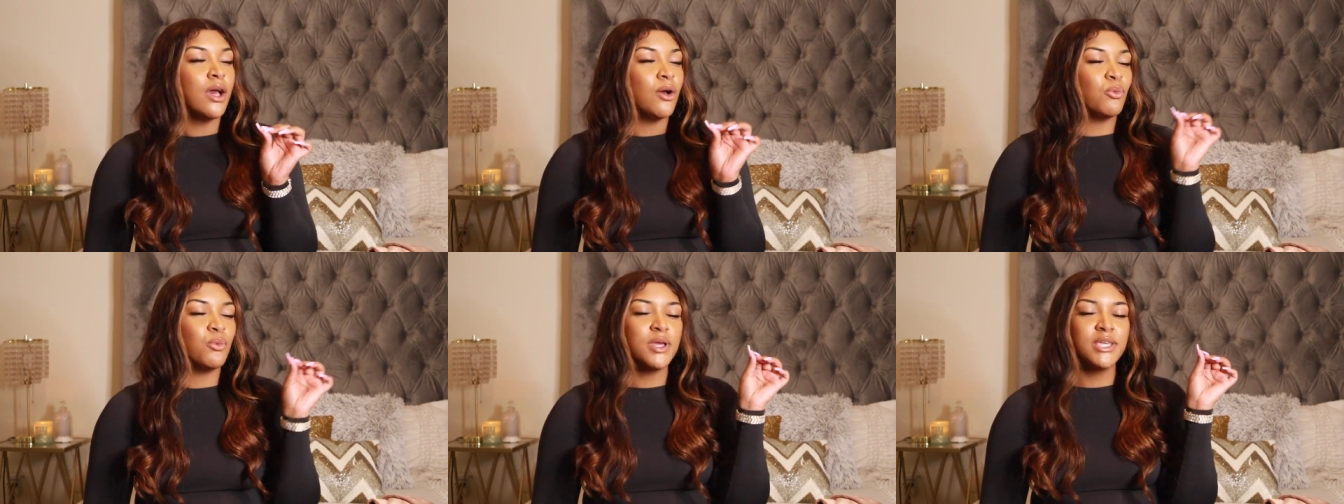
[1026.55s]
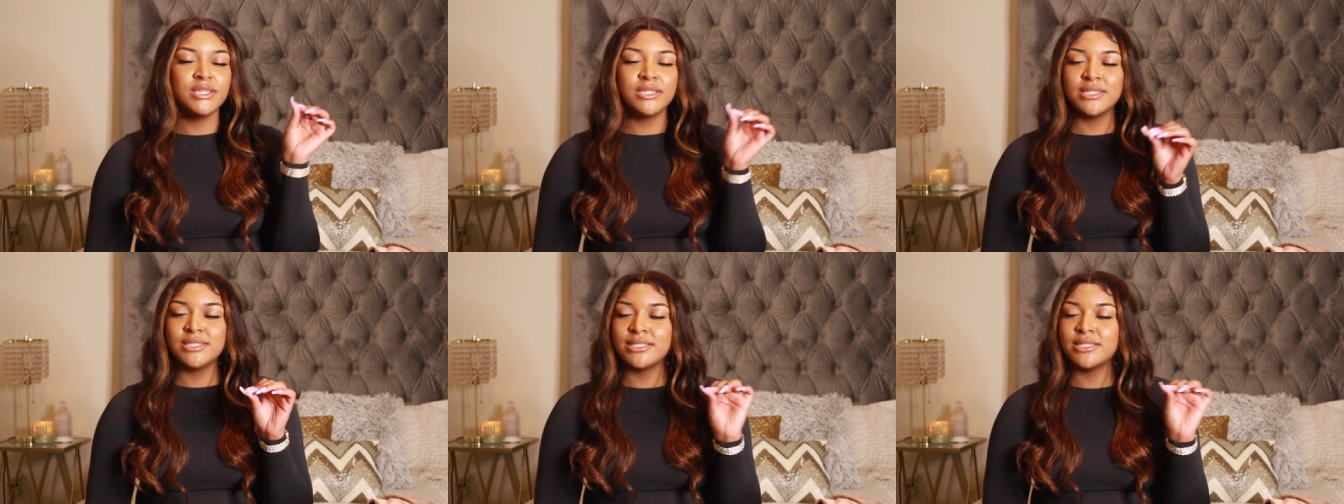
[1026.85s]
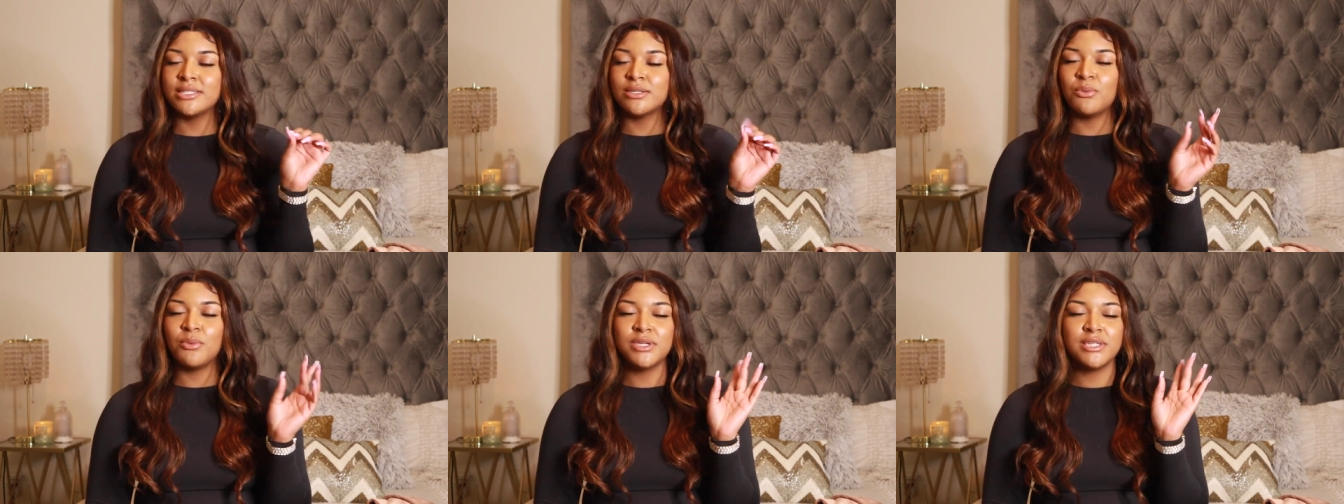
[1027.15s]
we
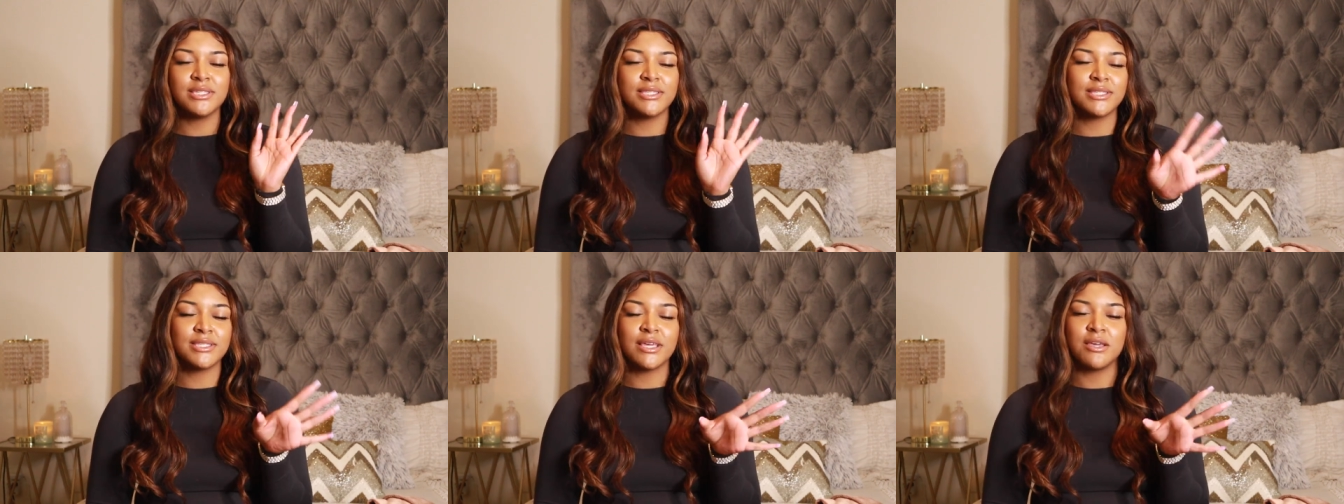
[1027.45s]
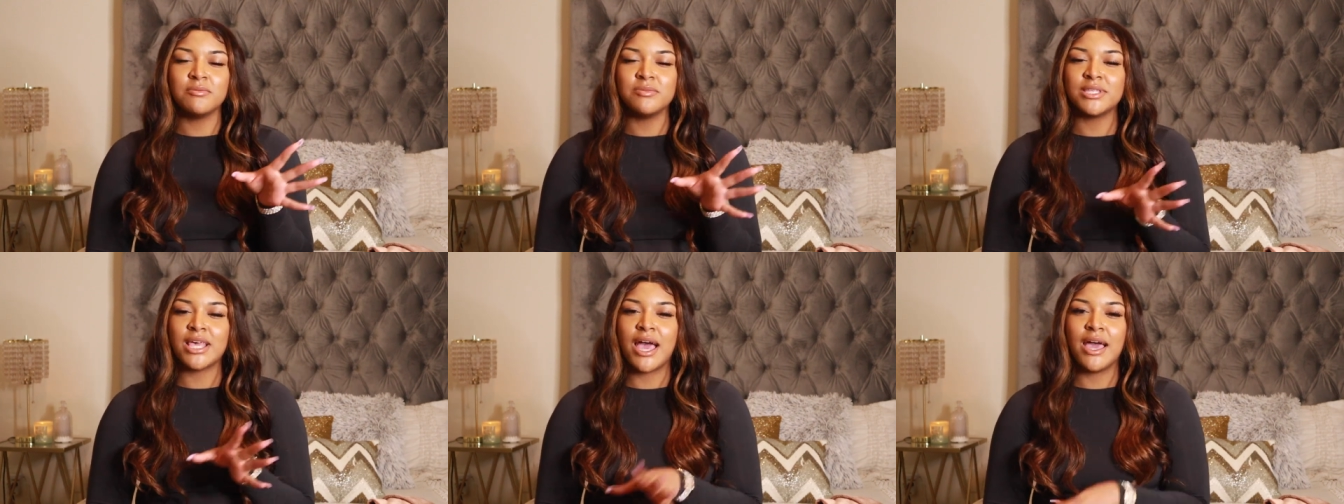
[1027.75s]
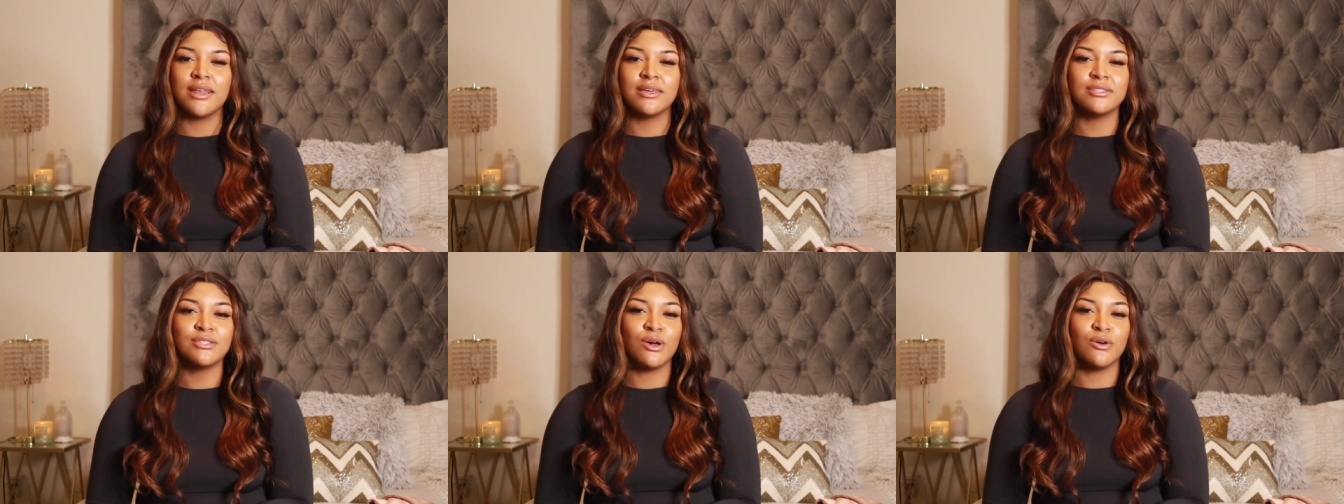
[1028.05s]
just we just skim
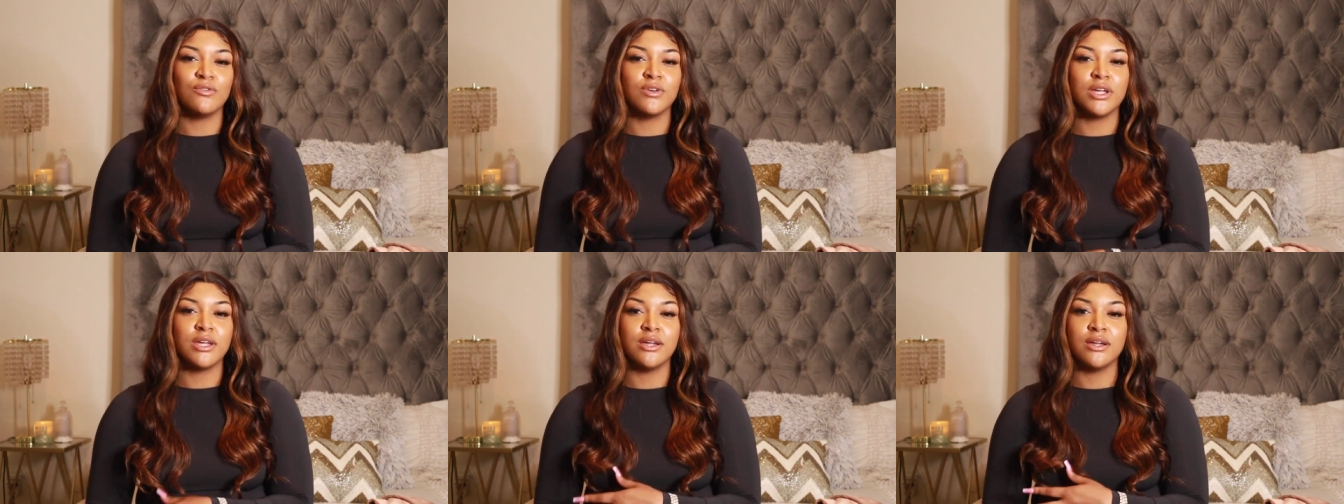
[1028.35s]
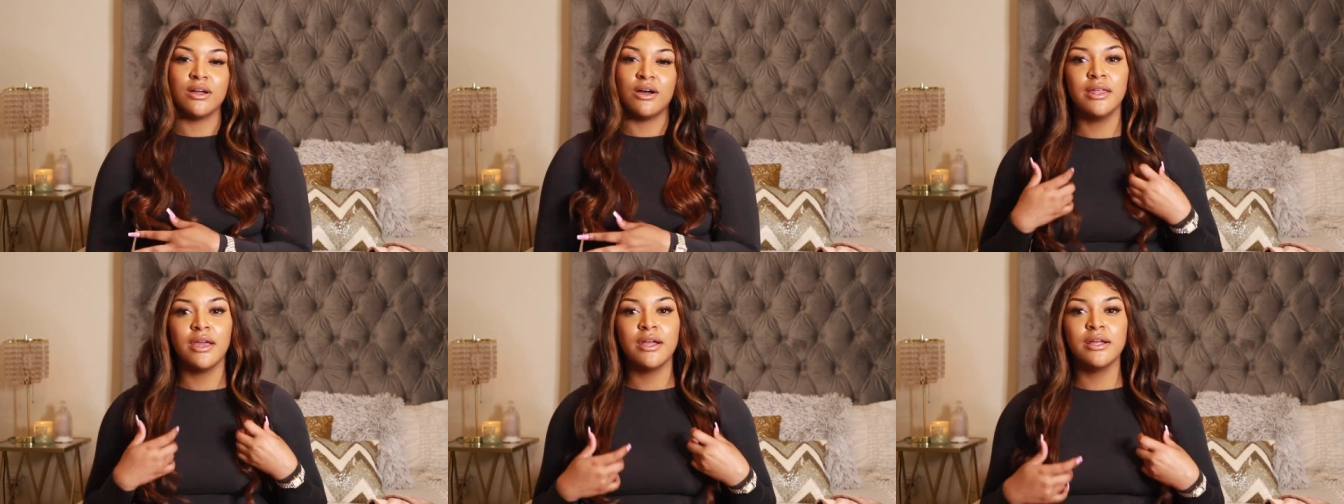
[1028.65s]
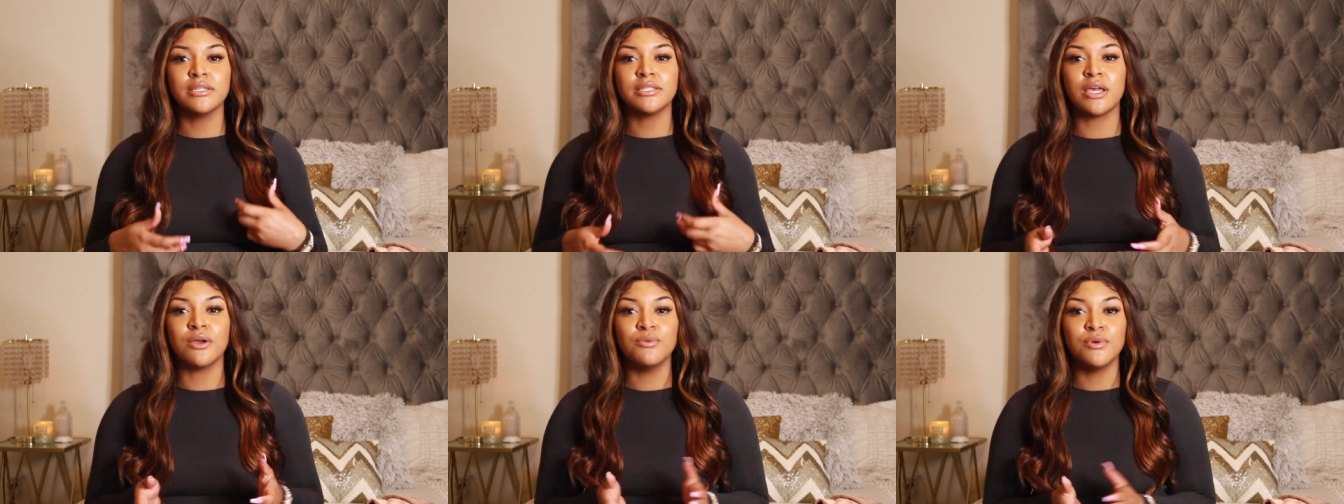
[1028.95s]
addicts over here and there
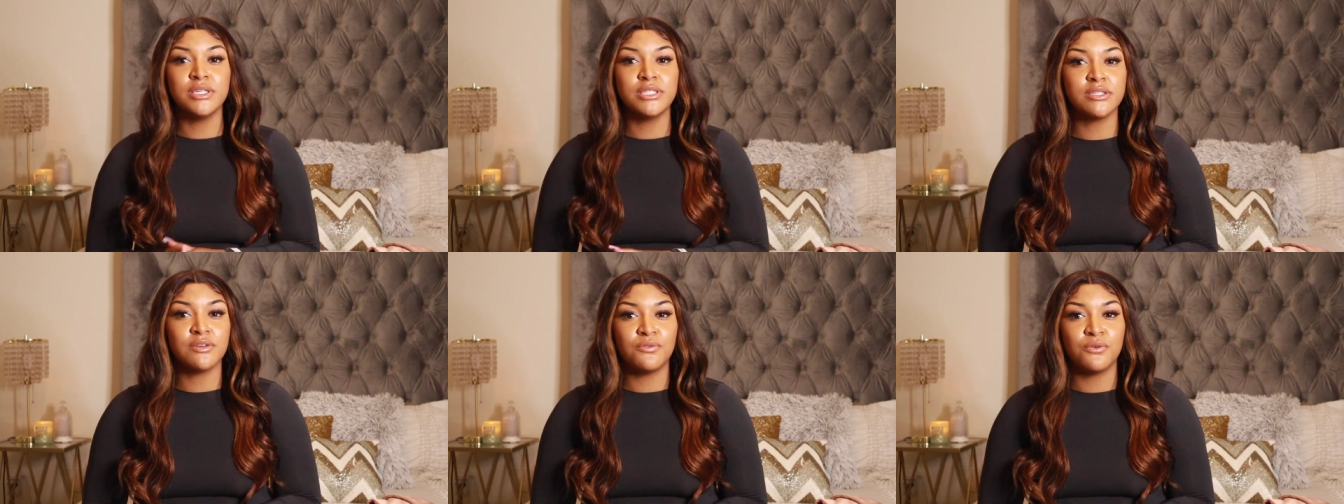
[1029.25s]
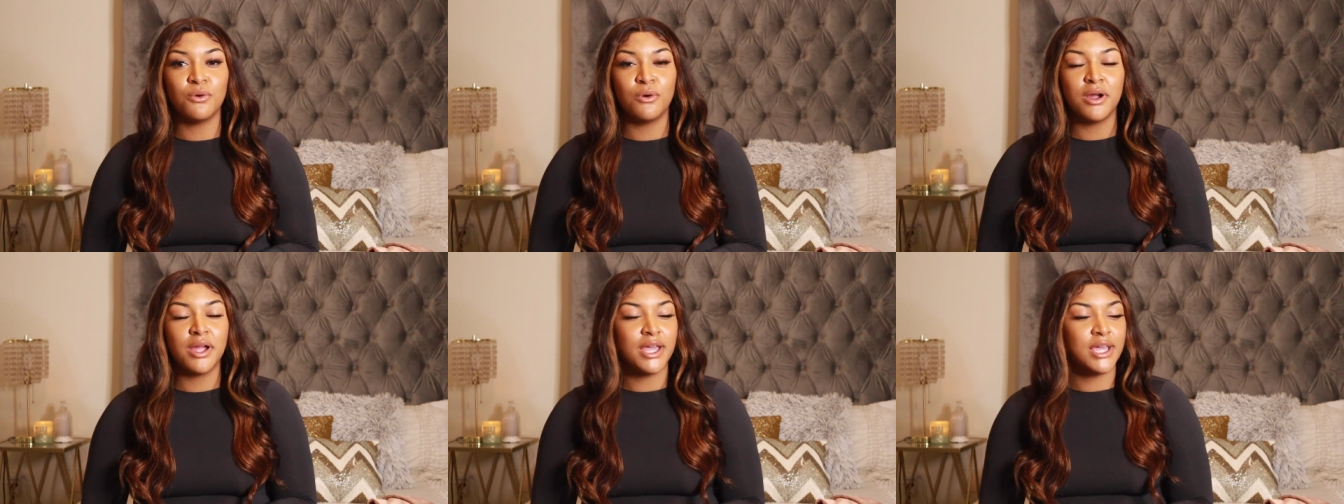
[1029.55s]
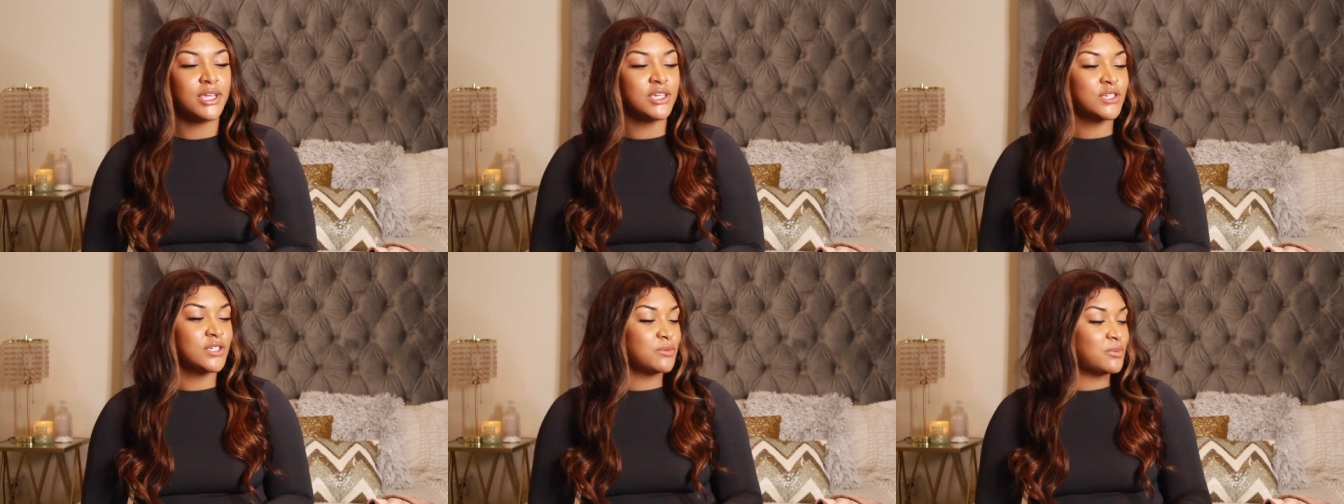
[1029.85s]
is a reason for it
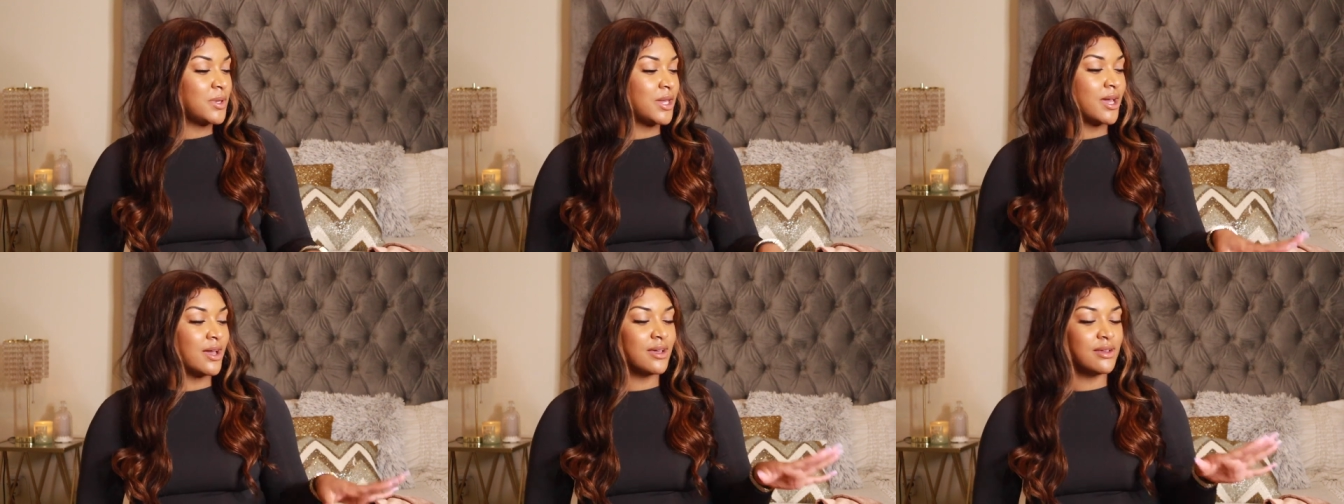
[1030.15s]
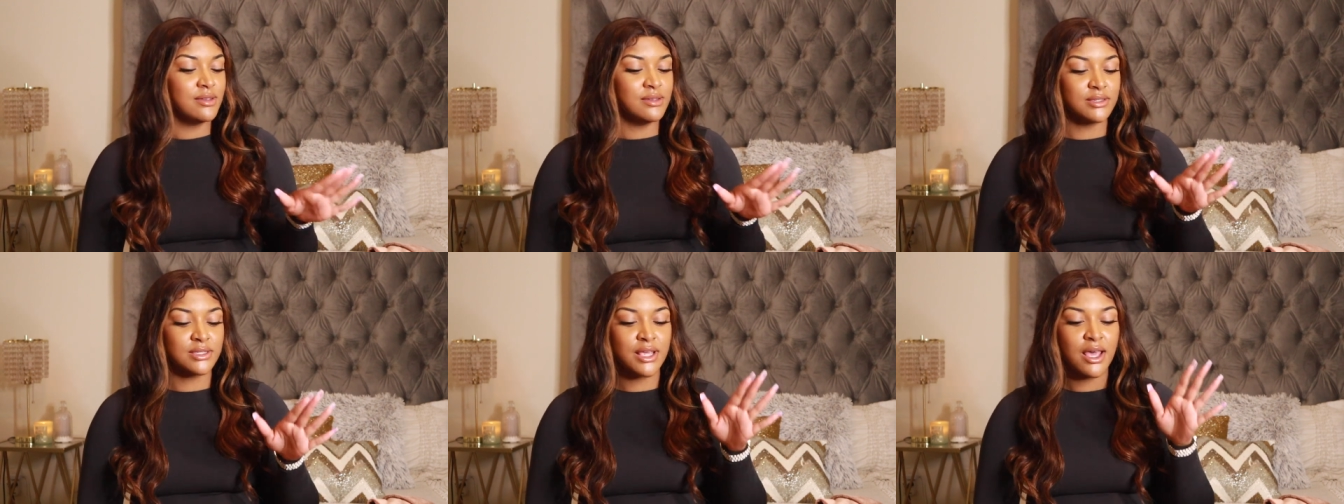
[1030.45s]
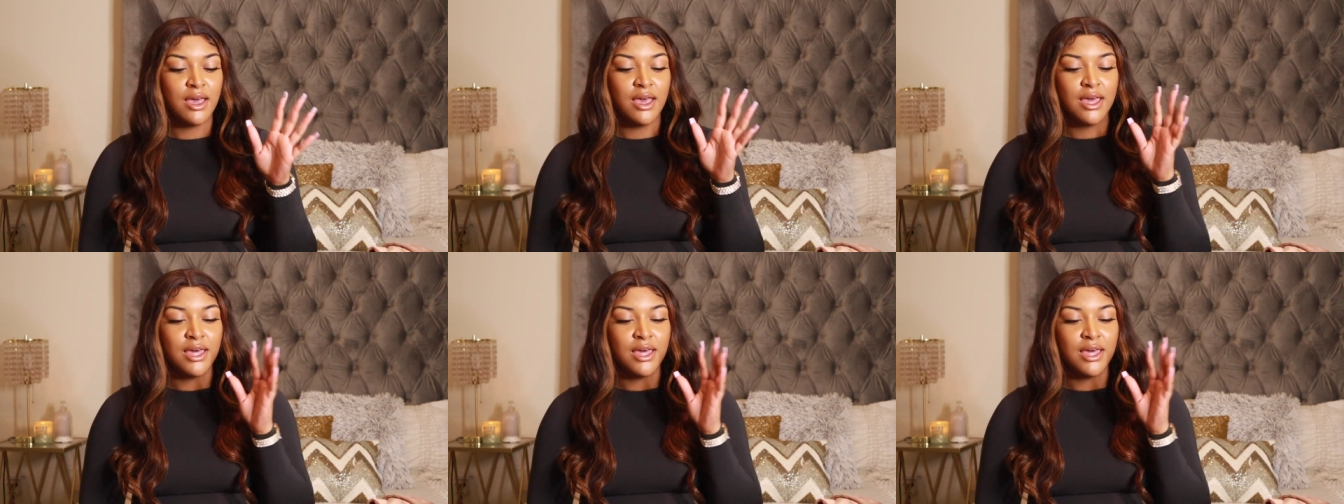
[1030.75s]
it's just because